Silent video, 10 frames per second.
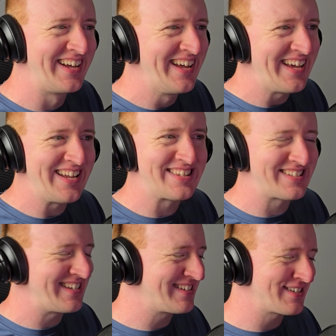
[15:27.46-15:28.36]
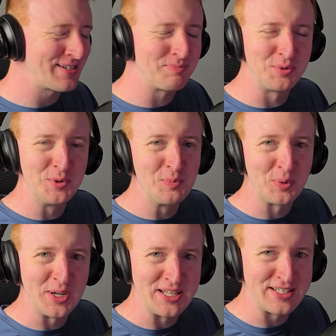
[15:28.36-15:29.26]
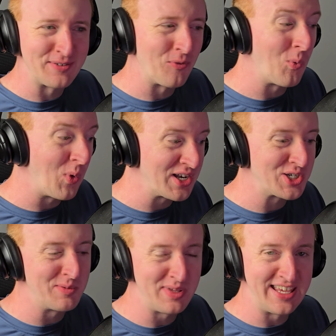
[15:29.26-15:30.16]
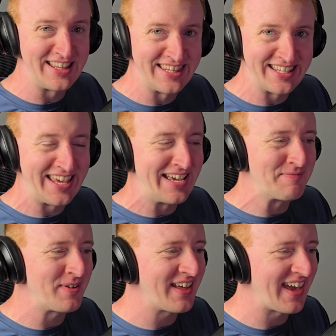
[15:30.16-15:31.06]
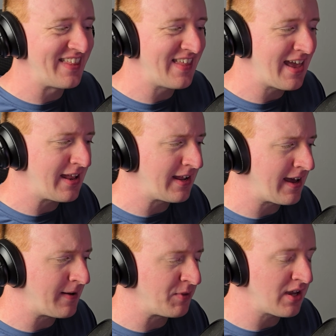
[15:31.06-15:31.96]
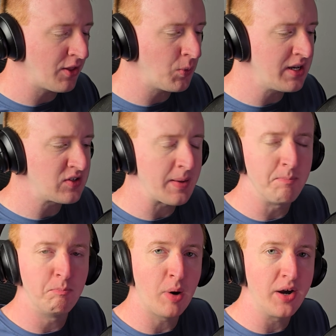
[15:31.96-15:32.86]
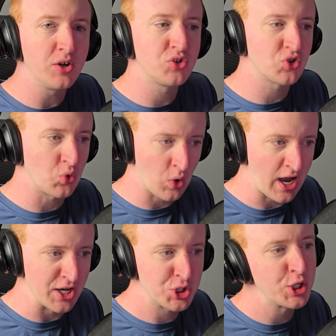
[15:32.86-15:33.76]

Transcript: It's just a blueprint of what should be in the game. And then the other one is a bug squash